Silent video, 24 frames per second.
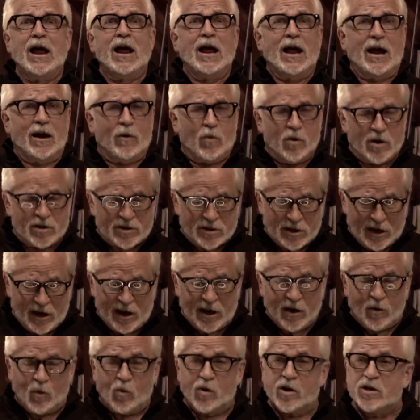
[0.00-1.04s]
It was
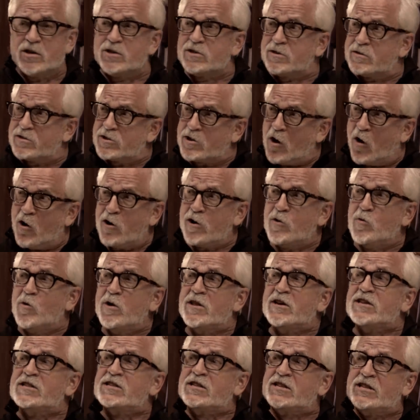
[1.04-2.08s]
it was starting
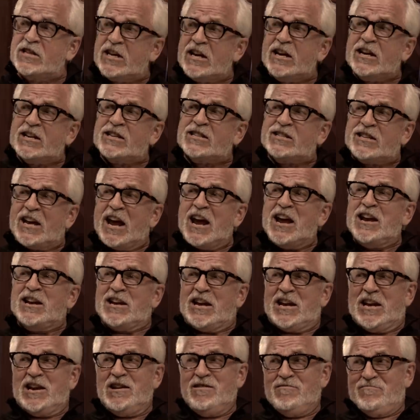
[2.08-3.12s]
with a
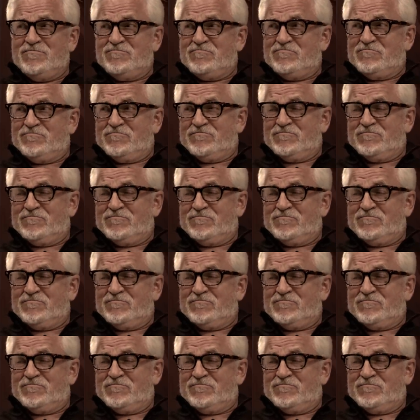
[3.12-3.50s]
CS80, mm.